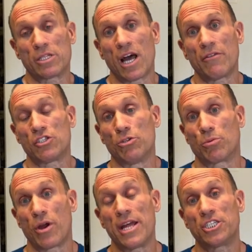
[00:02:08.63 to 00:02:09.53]
stuff, super
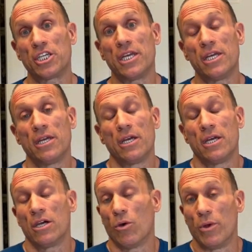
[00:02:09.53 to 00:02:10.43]
enchi.
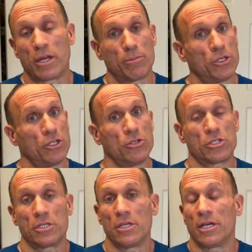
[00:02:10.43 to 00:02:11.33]
We can
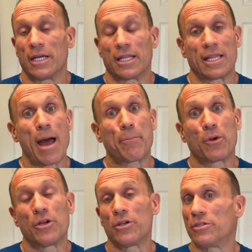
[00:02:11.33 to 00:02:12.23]
produce
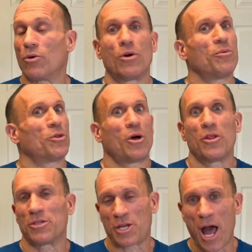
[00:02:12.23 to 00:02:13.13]
leopard with all
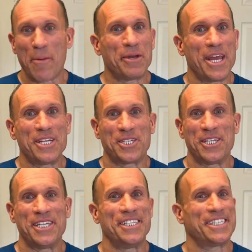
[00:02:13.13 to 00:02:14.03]
those
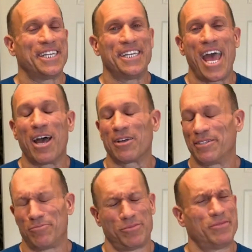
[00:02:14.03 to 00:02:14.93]
combinations, and uh,
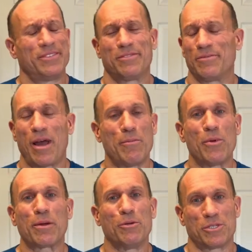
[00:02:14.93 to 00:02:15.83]
I mean, we
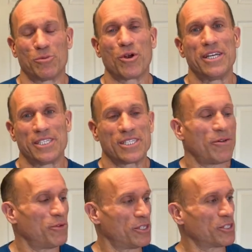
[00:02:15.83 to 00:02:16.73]
can produce some crazy
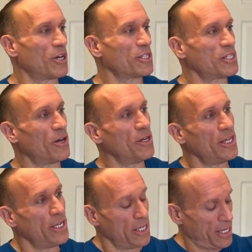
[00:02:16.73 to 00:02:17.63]
stuff with this girl. So
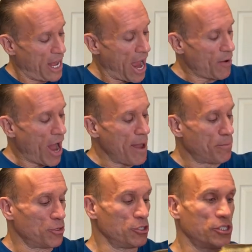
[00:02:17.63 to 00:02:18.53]
I, I
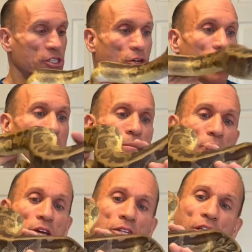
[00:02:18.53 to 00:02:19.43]
produced this girl a number
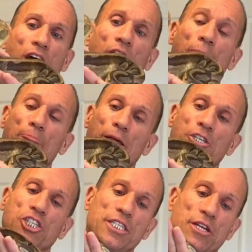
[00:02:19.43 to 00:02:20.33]
of years ago.
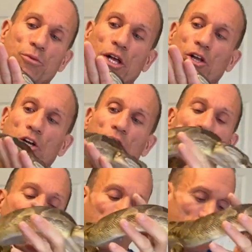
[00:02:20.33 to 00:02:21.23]
She did real
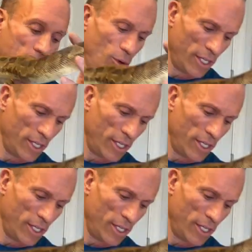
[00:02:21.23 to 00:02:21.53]
good. What